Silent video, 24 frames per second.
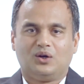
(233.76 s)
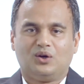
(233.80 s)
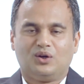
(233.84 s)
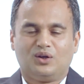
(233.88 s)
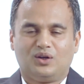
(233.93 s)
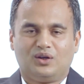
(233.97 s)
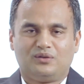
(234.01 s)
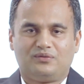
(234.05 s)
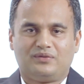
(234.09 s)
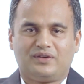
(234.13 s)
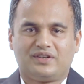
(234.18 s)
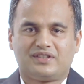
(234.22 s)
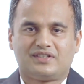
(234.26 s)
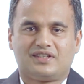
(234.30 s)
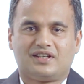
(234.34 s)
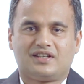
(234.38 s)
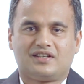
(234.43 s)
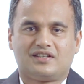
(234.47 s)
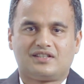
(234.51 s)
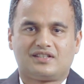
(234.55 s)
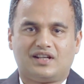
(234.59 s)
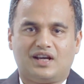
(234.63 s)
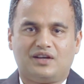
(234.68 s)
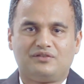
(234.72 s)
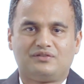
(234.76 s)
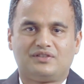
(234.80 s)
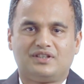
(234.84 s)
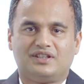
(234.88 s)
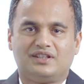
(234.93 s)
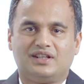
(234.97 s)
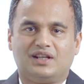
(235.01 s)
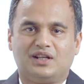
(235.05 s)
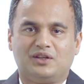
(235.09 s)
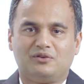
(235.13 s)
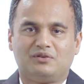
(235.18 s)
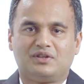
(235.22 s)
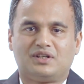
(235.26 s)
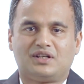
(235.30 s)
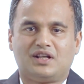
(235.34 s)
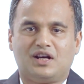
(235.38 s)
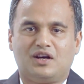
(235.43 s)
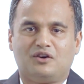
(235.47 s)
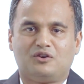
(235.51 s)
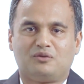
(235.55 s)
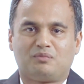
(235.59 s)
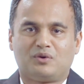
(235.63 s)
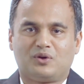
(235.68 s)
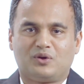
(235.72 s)
All of us strive to deliver
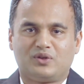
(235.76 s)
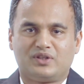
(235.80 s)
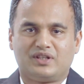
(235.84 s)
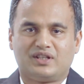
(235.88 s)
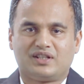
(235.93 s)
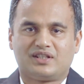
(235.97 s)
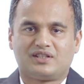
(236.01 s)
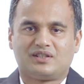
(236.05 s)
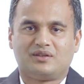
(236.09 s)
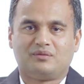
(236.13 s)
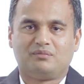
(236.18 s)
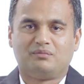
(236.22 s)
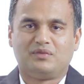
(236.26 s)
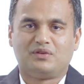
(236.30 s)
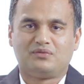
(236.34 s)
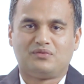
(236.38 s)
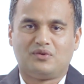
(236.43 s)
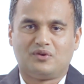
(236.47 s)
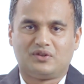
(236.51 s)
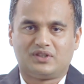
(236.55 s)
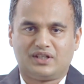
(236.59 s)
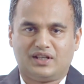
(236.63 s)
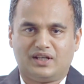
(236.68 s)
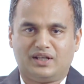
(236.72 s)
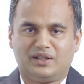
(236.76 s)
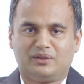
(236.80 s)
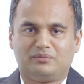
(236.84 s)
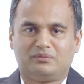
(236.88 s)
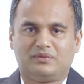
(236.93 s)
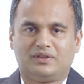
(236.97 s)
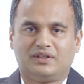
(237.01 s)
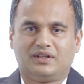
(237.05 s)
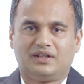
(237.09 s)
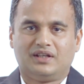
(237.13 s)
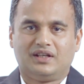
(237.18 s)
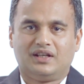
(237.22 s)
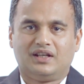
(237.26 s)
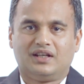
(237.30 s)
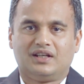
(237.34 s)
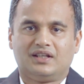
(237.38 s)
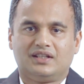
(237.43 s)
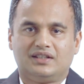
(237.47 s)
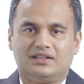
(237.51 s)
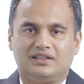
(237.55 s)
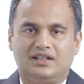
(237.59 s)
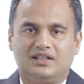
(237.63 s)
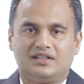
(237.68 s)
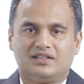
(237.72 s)
our projects before time.
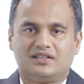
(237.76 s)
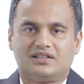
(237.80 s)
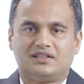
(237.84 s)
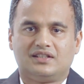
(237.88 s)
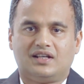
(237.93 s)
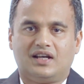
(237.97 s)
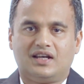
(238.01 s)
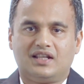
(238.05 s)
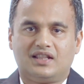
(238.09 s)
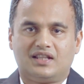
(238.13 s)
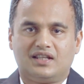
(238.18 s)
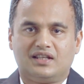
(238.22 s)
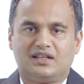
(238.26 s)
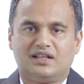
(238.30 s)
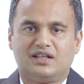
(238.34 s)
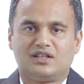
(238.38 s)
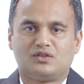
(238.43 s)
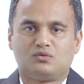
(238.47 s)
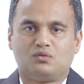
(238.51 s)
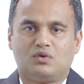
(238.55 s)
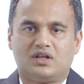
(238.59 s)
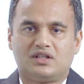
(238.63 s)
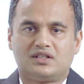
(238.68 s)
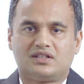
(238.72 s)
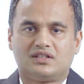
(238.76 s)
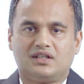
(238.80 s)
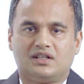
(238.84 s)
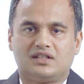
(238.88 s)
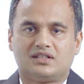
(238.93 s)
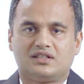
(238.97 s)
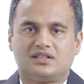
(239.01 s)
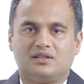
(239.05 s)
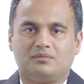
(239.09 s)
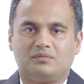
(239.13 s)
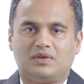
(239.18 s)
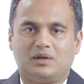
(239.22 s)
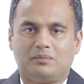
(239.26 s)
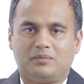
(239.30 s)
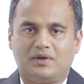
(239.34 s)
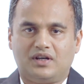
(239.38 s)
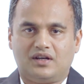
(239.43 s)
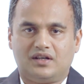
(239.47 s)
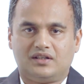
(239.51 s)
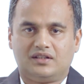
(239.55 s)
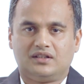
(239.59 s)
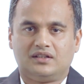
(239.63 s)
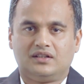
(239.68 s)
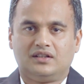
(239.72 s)
This, I think, is what sets us
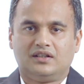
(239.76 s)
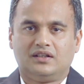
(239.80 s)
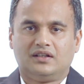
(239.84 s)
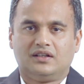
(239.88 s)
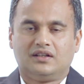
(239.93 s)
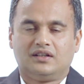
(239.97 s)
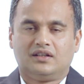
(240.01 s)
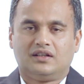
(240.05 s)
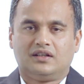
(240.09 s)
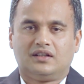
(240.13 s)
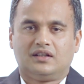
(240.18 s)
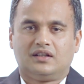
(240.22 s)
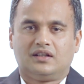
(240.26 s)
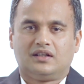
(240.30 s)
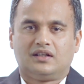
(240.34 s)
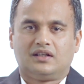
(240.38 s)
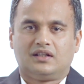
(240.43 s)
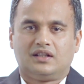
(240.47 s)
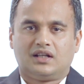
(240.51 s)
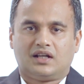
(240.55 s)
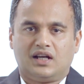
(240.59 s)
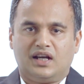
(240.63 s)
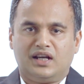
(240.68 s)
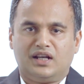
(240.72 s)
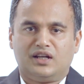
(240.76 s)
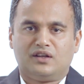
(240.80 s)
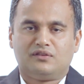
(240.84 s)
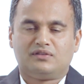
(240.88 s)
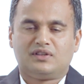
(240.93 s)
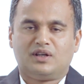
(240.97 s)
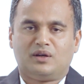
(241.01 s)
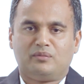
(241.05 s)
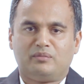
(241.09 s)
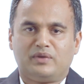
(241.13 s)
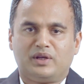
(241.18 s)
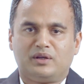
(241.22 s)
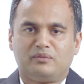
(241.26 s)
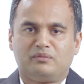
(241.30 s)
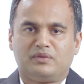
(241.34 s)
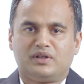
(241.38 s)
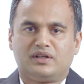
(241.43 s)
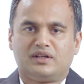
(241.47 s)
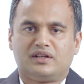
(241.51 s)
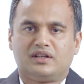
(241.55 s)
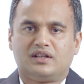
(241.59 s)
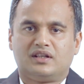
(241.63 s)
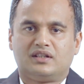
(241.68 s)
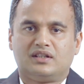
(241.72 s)
apart. The kind of
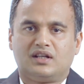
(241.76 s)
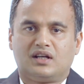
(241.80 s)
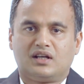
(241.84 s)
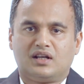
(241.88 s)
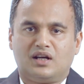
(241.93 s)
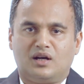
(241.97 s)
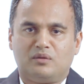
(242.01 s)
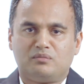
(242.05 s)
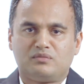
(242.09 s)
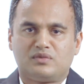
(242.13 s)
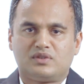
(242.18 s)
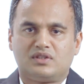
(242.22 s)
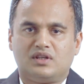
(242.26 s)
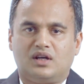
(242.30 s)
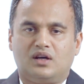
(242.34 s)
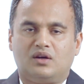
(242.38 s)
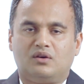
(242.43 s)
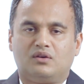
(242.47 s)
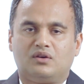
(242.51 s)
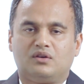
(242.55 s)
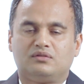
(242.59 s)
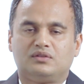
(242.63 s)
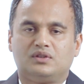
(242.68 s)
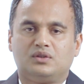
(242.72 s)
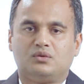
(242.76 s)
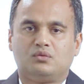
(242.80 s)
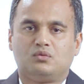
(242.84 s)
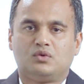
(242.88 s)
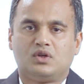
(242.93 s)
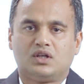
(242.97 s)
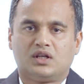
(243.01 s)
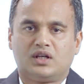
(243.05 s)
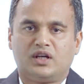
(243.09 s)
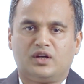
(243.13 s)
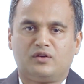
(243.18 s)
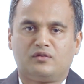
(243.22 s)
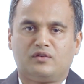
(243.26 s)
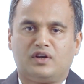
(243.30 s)
commitment that comes out of the work